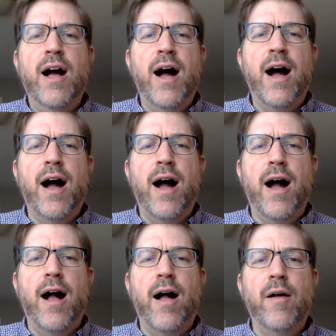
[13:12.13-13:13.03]

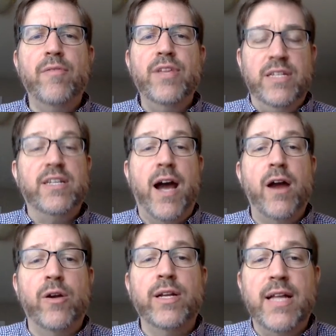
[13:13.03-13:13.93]
the
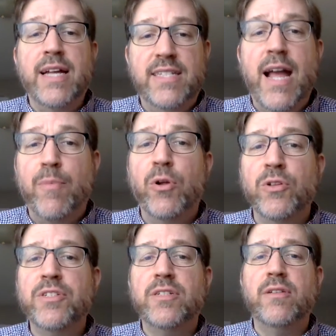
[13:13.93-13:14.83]
entire
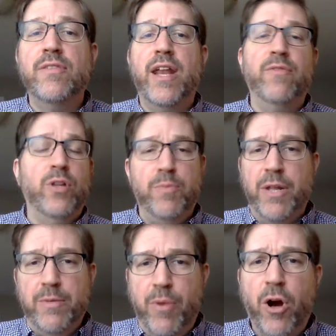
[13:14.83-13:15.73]
examples that I've only
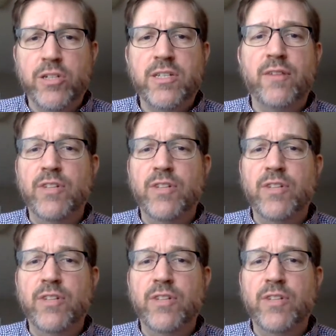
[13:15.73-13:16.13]
played parts of.